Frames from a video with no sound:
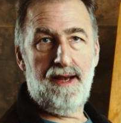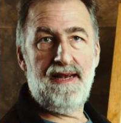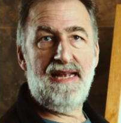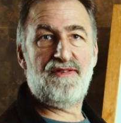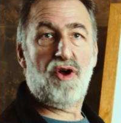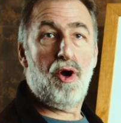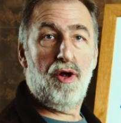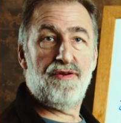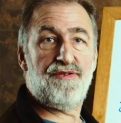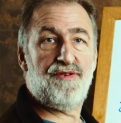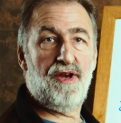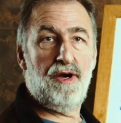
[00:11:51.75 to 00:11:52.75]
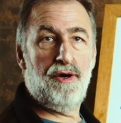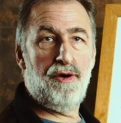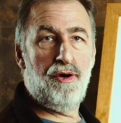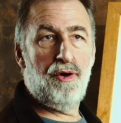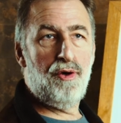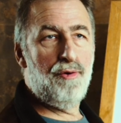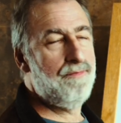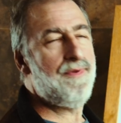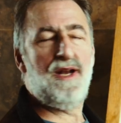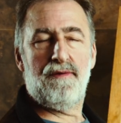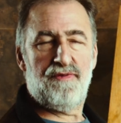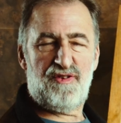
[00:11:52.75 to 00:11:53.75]
It's also, you
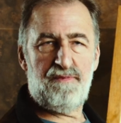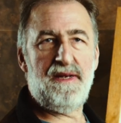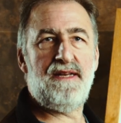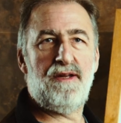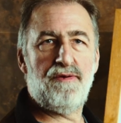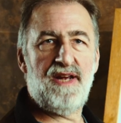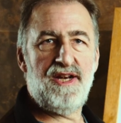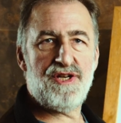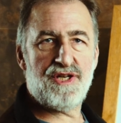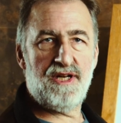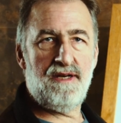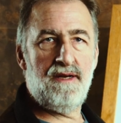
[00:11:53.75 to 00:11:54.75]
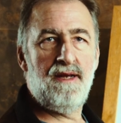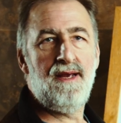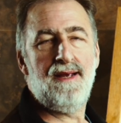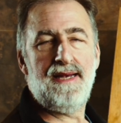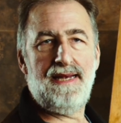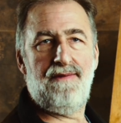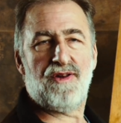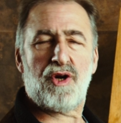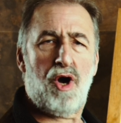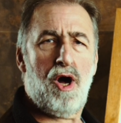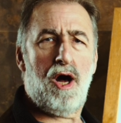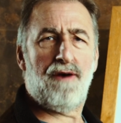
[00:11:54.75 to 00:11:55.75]
know, speed notation. In the
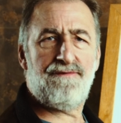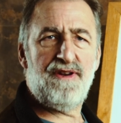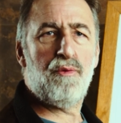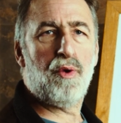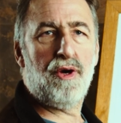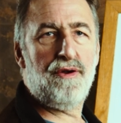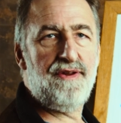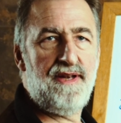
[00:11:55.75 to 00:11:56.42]
coffee world,